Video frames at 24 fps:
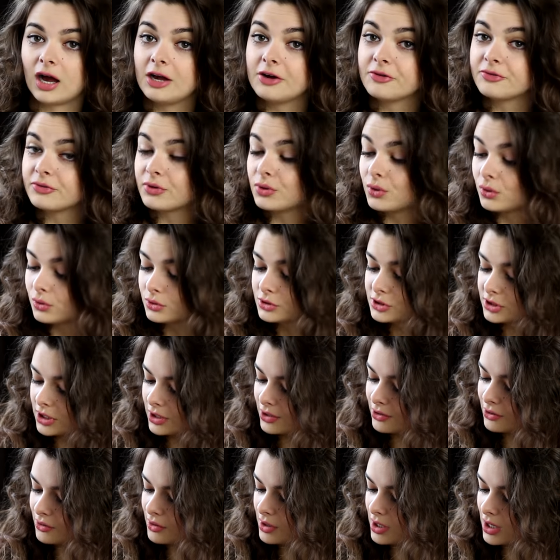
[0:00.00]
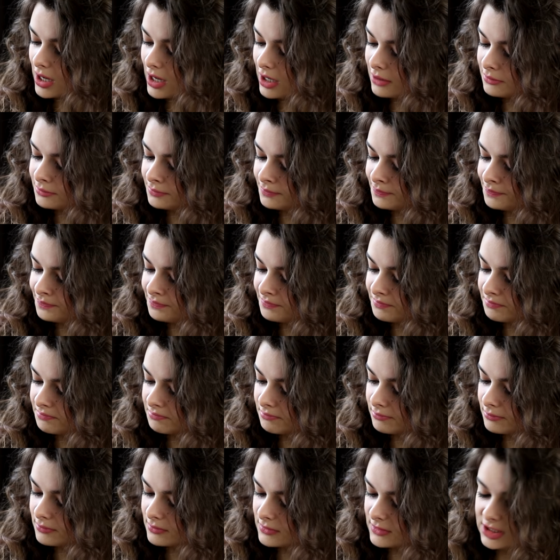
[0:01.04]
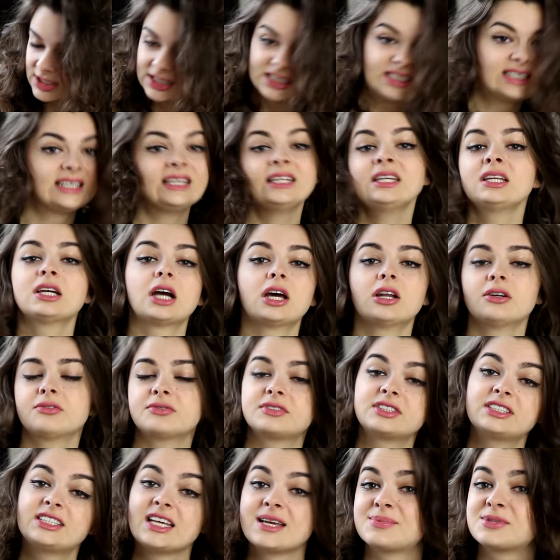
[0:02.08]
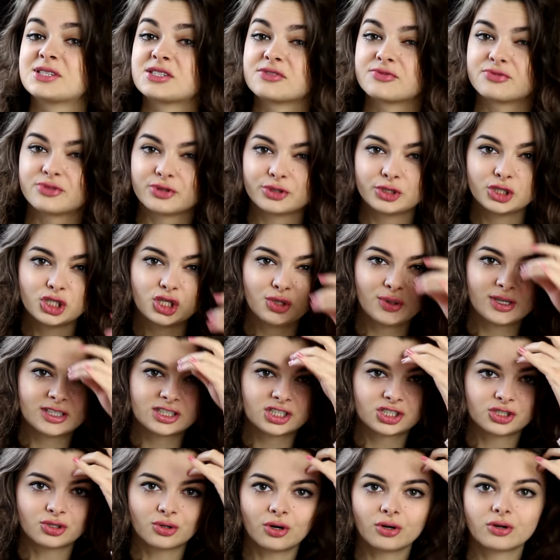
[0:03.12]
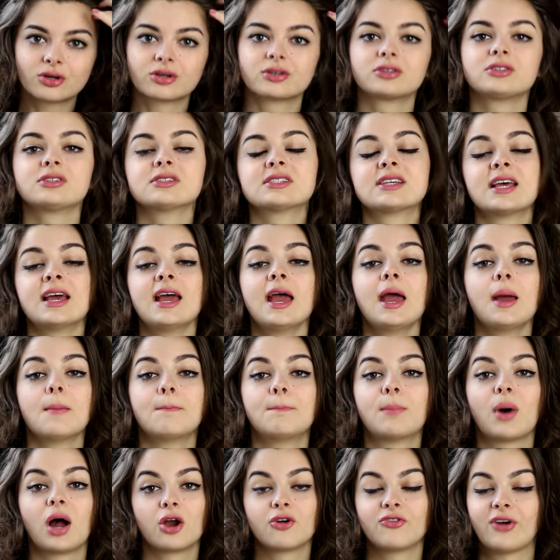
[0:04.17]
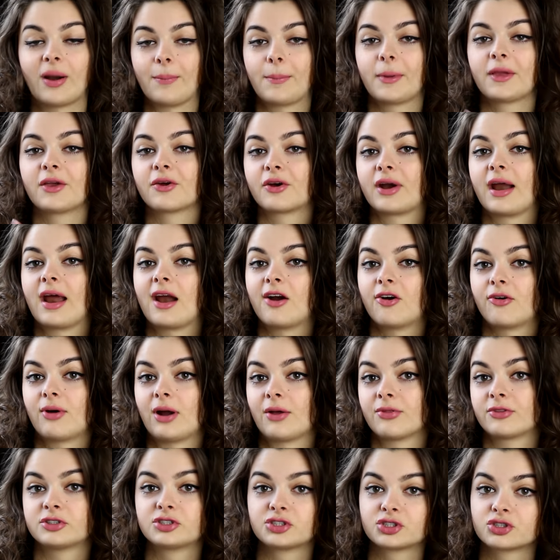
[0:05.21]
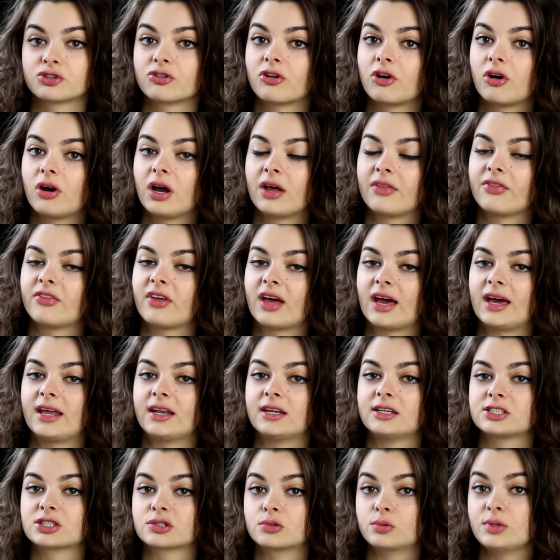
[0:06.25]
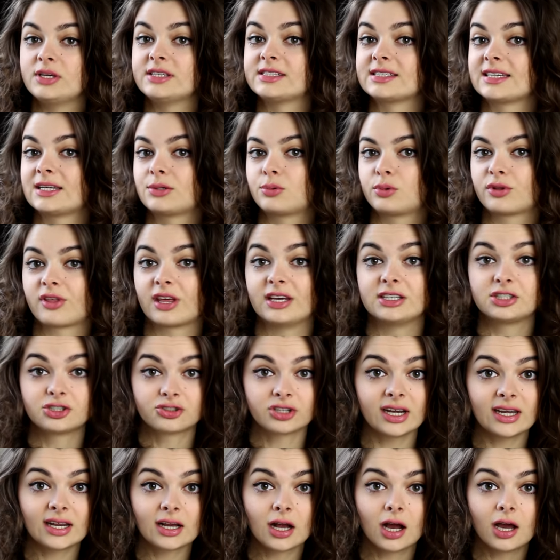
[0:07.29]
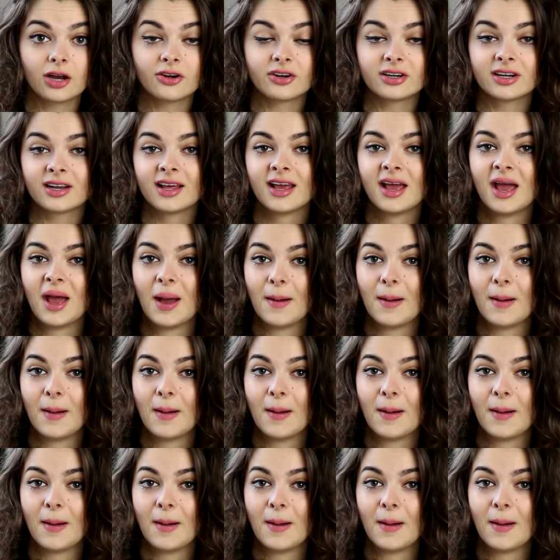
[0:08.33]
I have also seen kind of tips for doing straw curls by wrapping your hair around the straw and then squeezing it with a straightening iron,